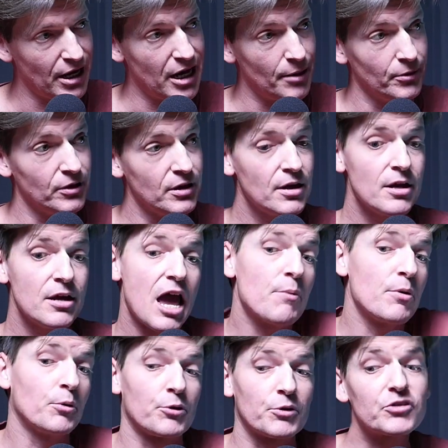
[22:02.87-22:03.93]
the Bible, yeah.
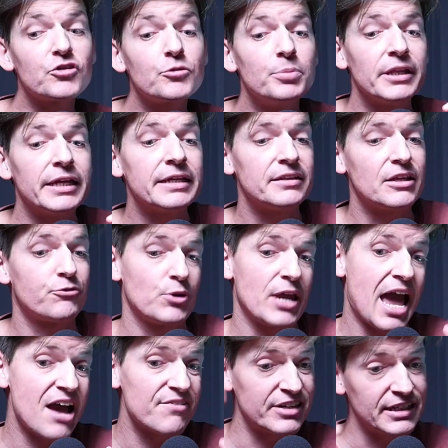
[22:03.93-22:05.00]
and we want to explain if we
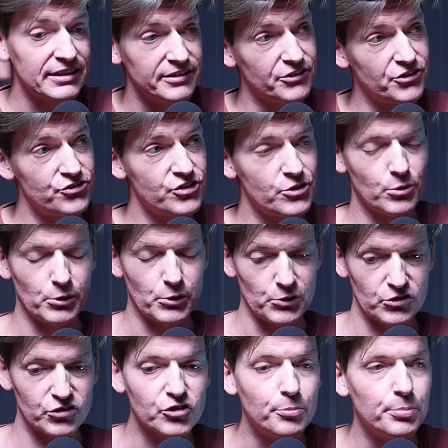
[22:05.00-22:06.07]
have any liturgy, we want
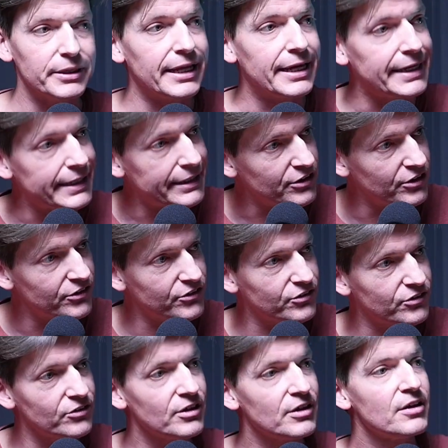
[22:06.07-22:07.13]
to explain
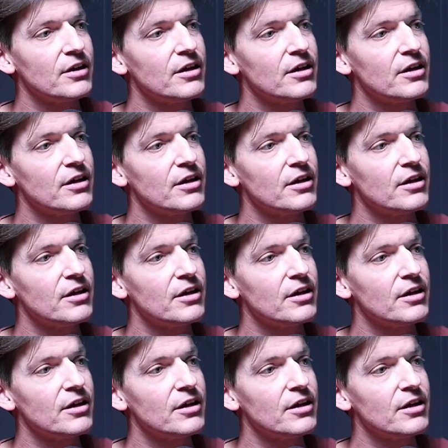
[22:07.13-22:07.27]
it